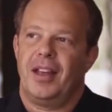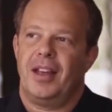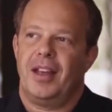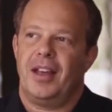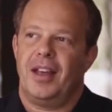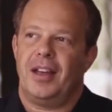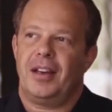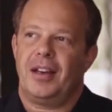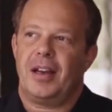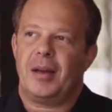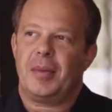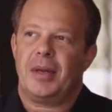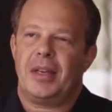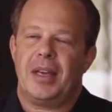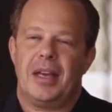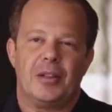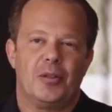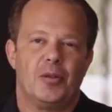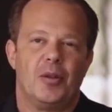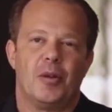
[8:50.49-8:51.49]
And I
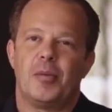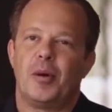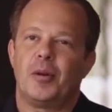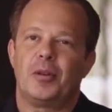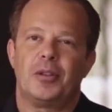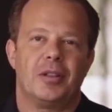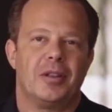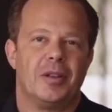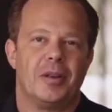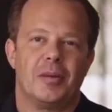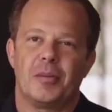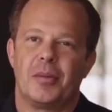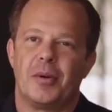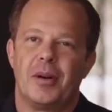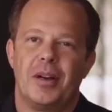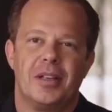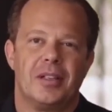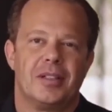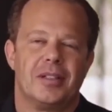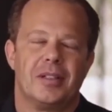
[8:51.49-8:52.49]
began to emotionally
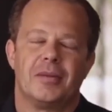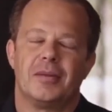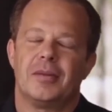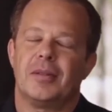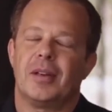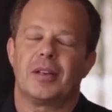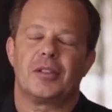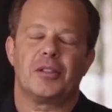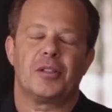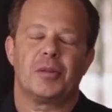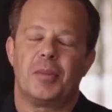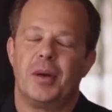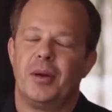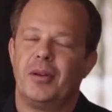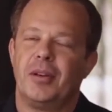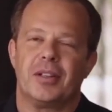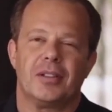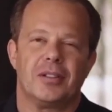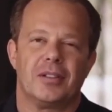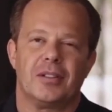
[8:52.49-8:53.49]
embrace and
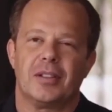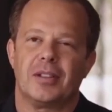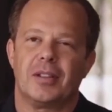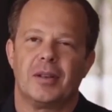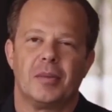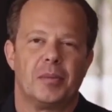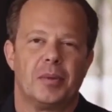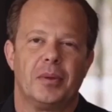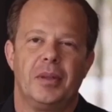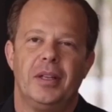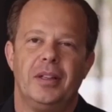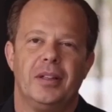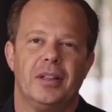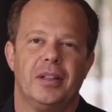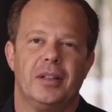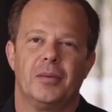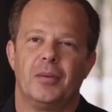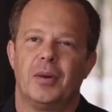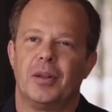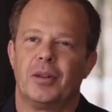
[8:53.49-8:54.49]
experience it completely,
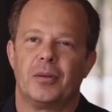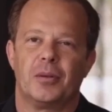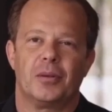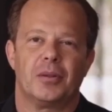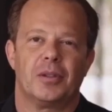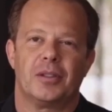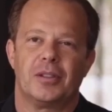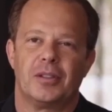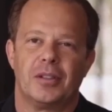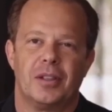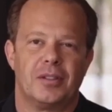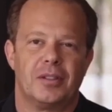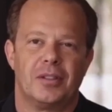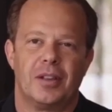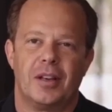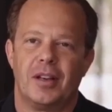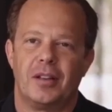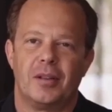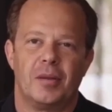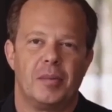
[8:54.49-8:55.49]
whether it was a
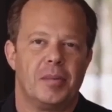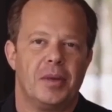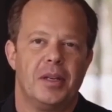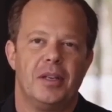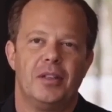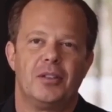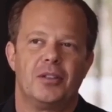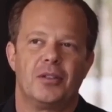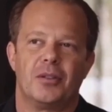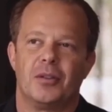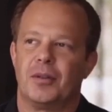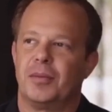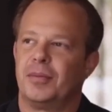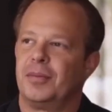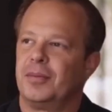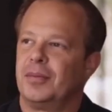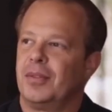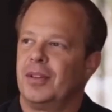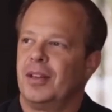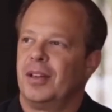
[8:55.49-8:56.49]
sunset on the beach or
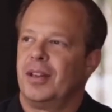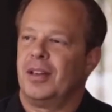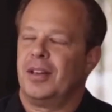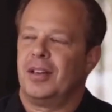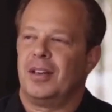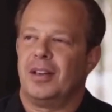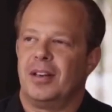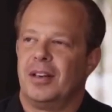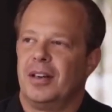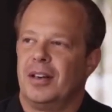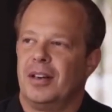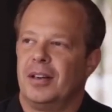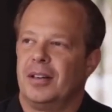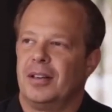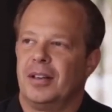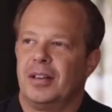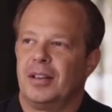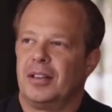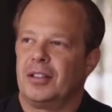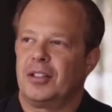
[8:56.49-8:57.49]
uh,
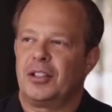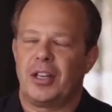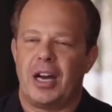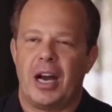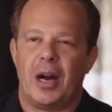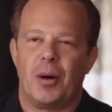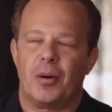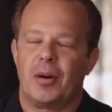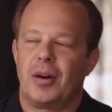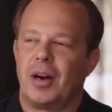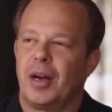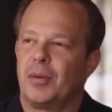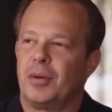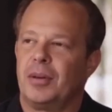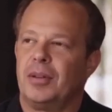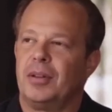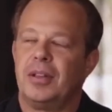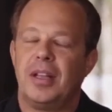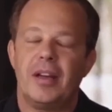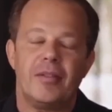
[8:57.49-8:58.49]
a shower, I would
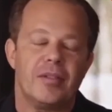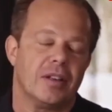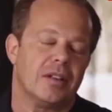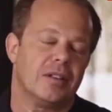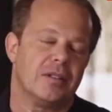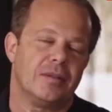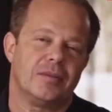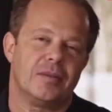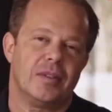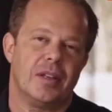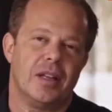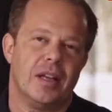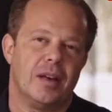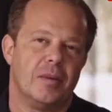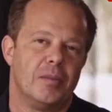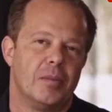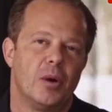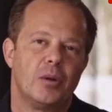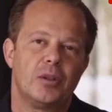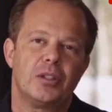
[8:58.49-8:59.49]
live it and
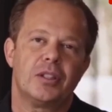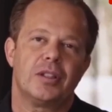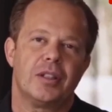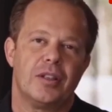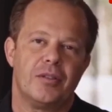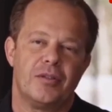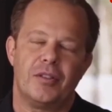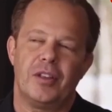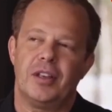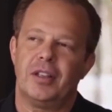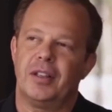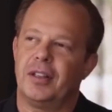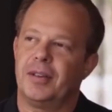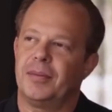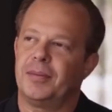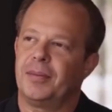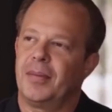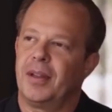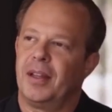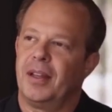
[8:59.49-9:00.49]
emotionally feel it.
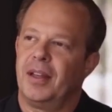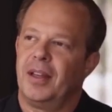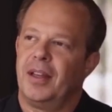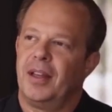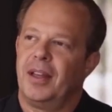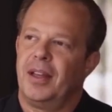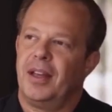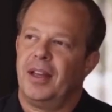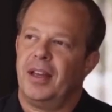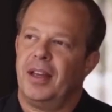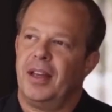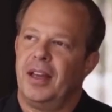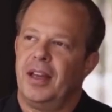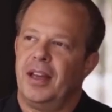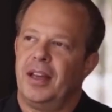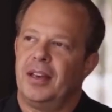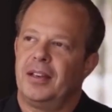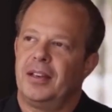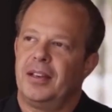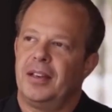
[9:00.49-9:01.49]

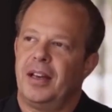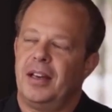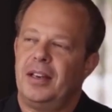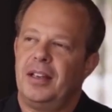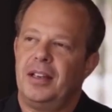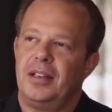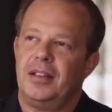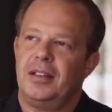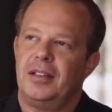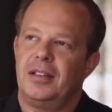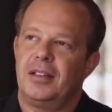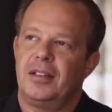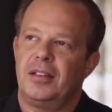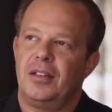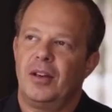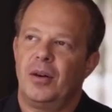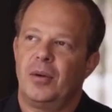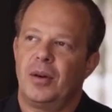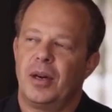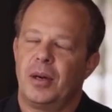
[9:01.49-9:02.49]
And I didn't
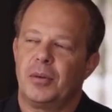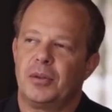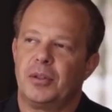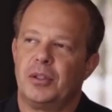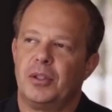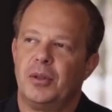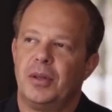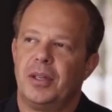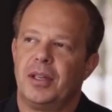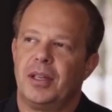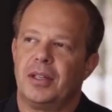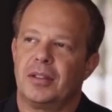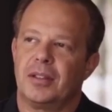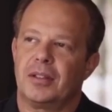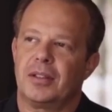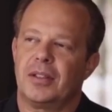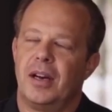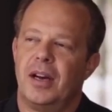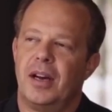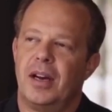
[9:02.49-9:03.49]
know what I was doing at the
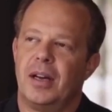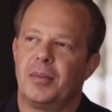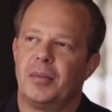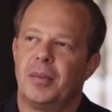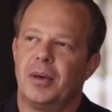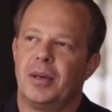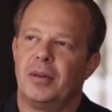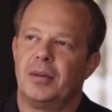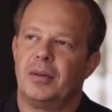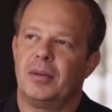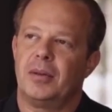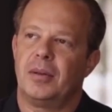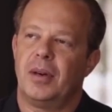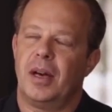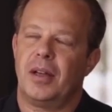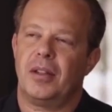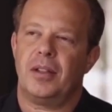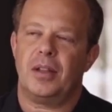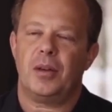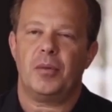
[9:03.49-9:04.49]
time, but
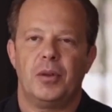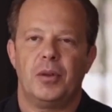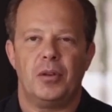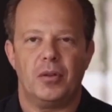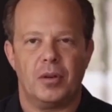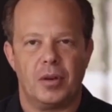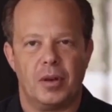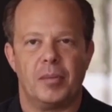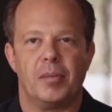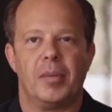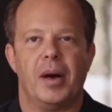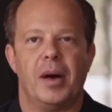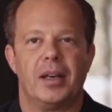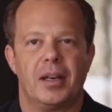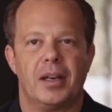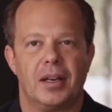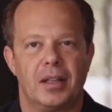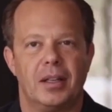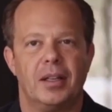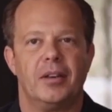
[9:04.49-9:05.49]
I think you combine
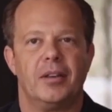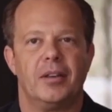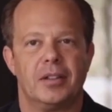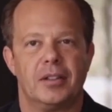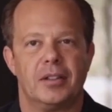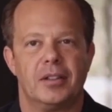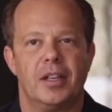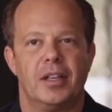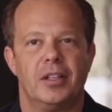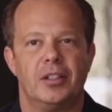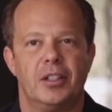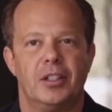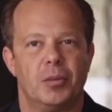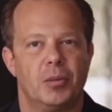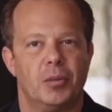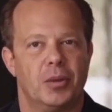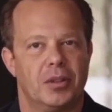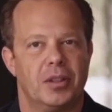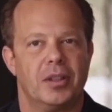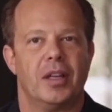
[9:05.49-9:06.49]
a clear intention
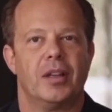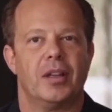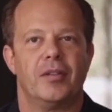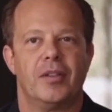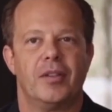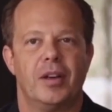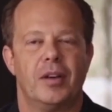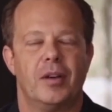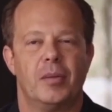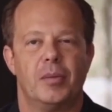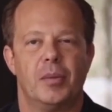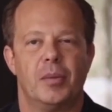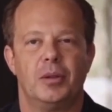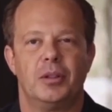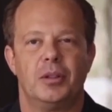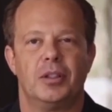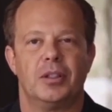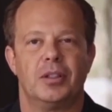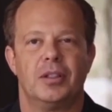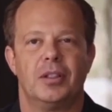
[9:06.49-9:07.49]
with an elevated
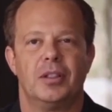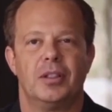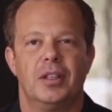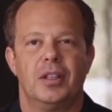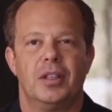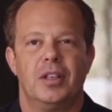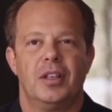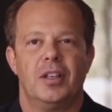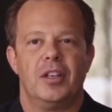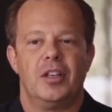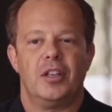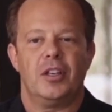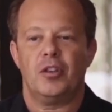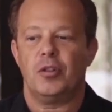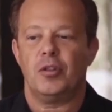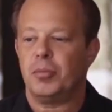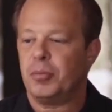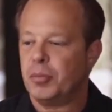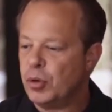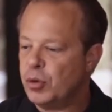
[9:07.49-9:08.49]
emotion,
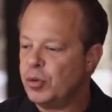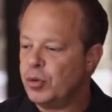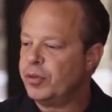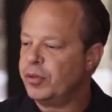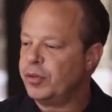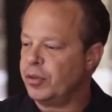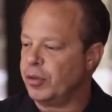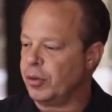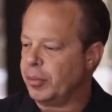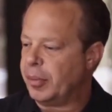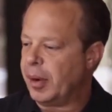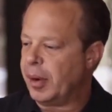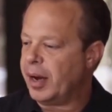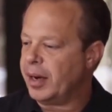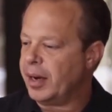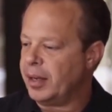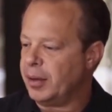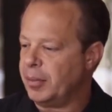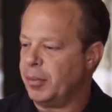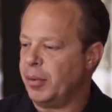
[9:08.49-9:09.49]
you move your
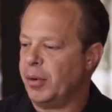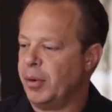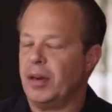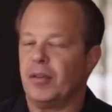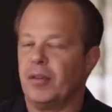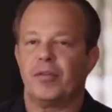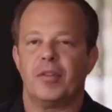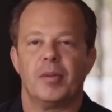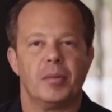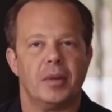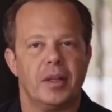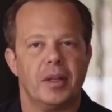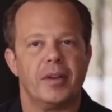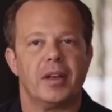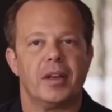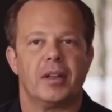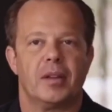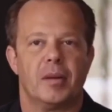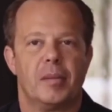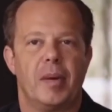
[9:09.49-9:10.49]
body and brain from living
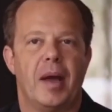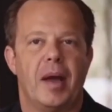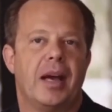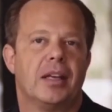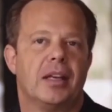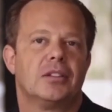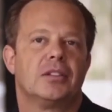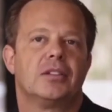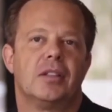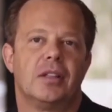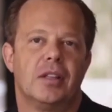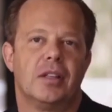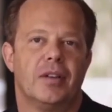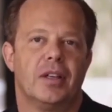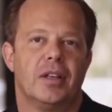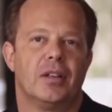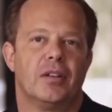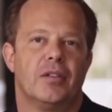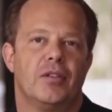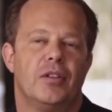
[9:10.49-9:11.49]
in the past to living
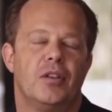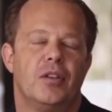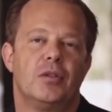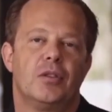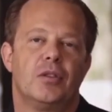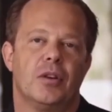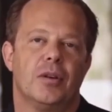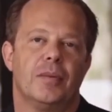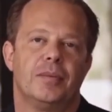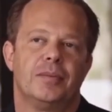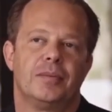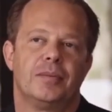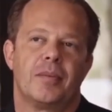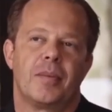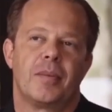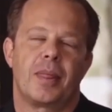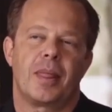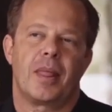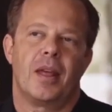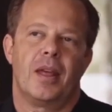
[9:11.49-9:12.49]
in the future.
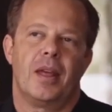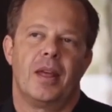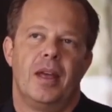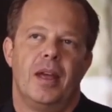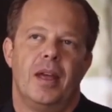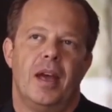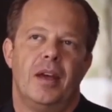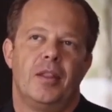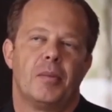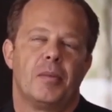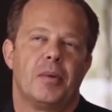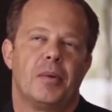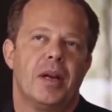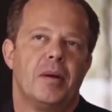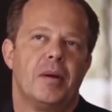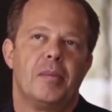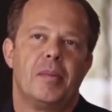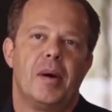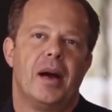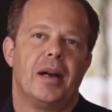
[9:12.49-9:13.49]
And the brain
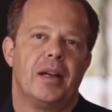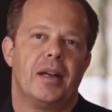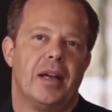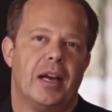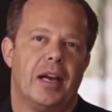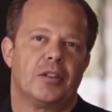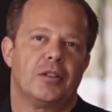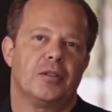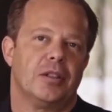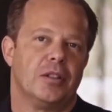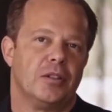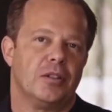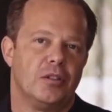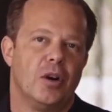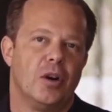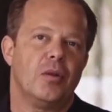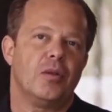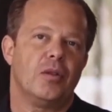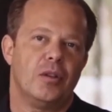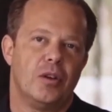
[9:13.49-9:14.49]
and body actually
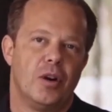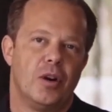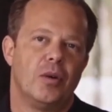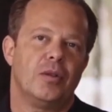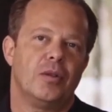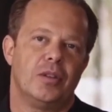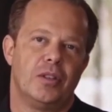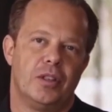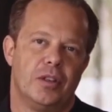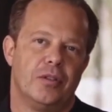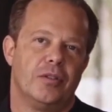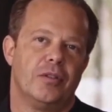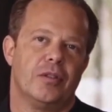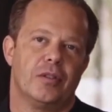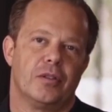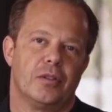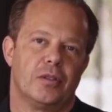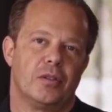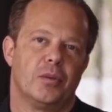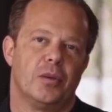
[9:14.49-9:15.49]
don't know the
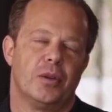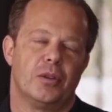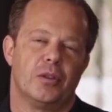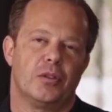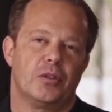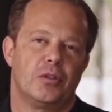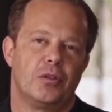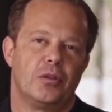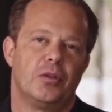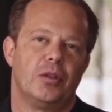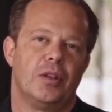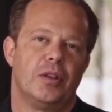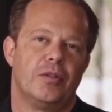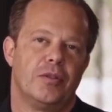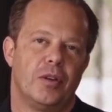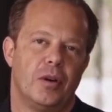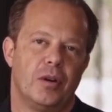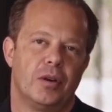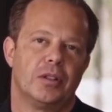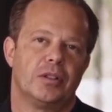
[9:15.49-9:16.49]
difference when you're truly
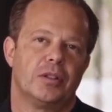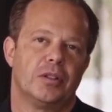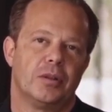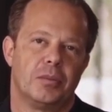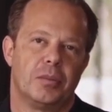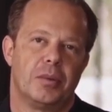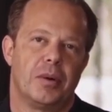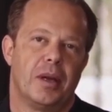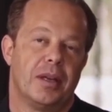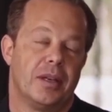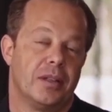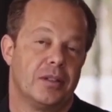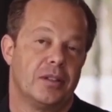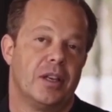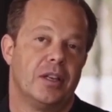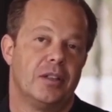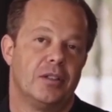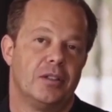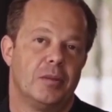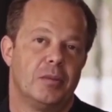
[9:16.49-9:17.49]
focused and paying
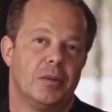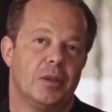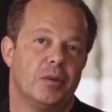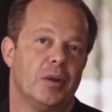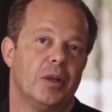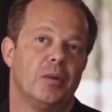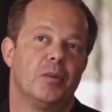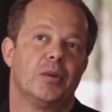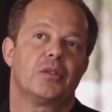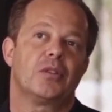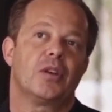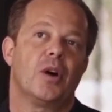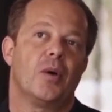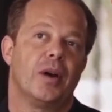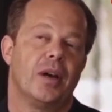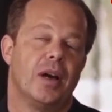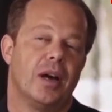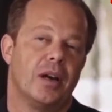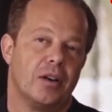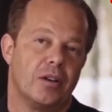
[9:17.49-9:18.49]
attention between what's
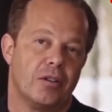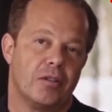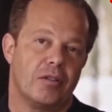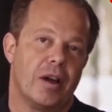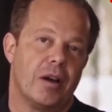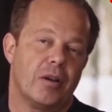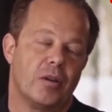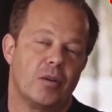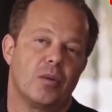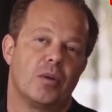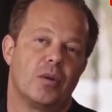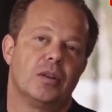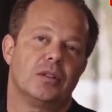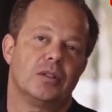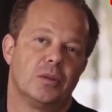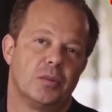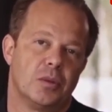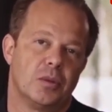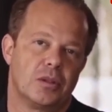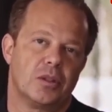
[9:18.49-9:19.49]
going on in your outer world
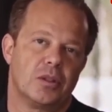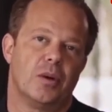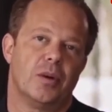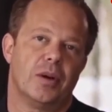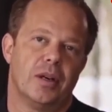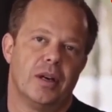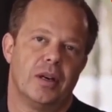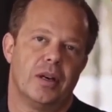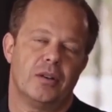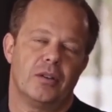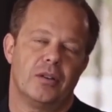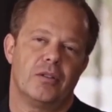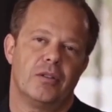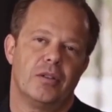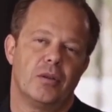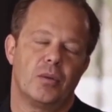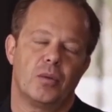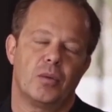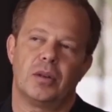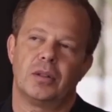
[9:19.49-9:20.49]
and what's going on in your
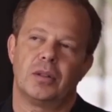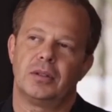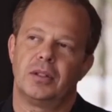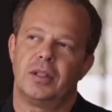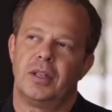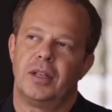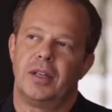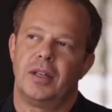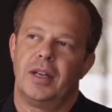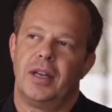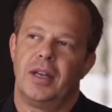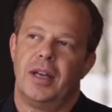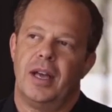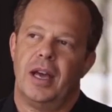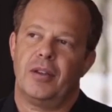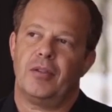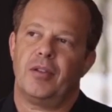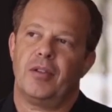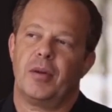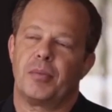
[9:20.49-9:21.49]
inner world.
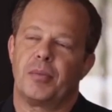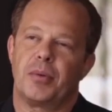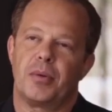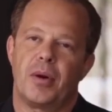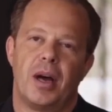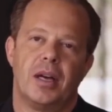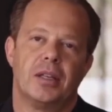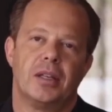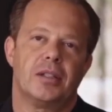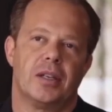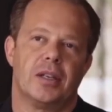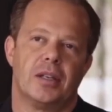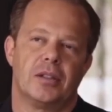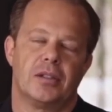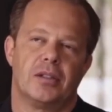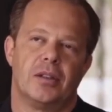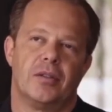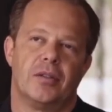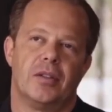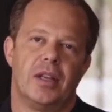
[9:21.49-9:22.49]
And the very
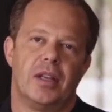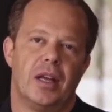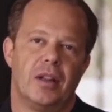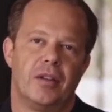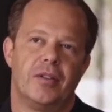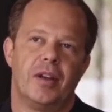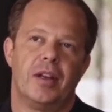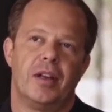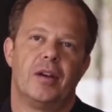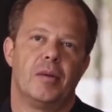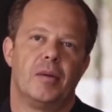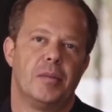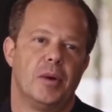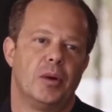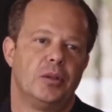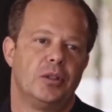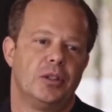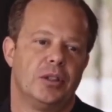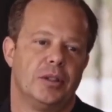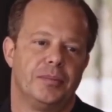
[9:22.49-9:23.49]
process of the elevated
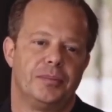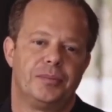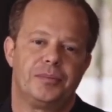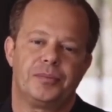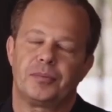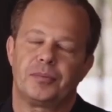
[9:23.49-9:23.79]
emotion